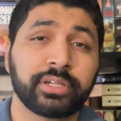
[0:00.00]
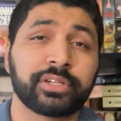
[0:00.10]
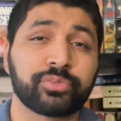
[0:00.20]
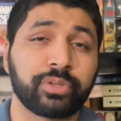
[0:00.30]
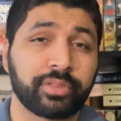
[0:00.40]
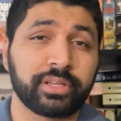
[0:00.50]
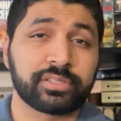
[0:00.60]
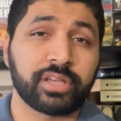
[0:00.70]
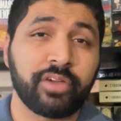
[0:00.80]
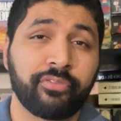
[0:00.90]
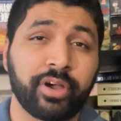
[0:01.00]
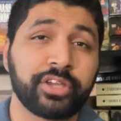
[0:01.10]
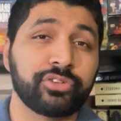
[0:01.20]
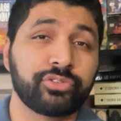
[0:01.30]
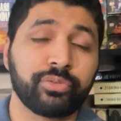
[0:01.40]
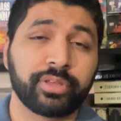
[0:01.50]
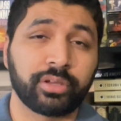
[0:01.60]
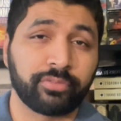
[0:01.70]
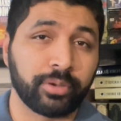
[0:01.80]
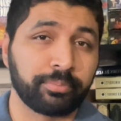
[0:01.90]
when you think of sci-fi, you do think
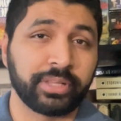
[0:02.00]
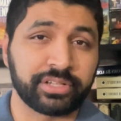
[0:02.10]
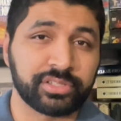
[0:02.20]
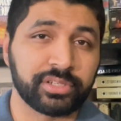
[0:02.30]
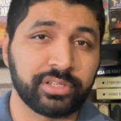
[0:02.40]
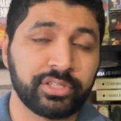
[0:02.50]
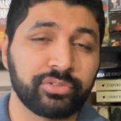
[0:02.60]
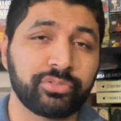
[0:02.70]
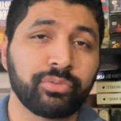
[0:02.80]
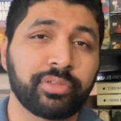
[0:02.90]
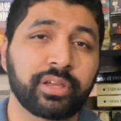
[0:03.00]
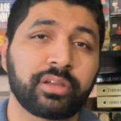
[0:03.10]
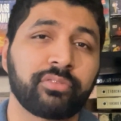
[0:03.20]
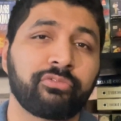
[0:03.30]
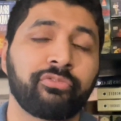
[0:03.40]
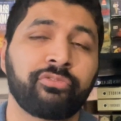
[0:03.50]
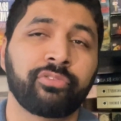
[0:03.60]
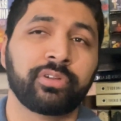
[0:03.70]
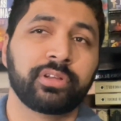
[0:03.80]
of complexity, you do think of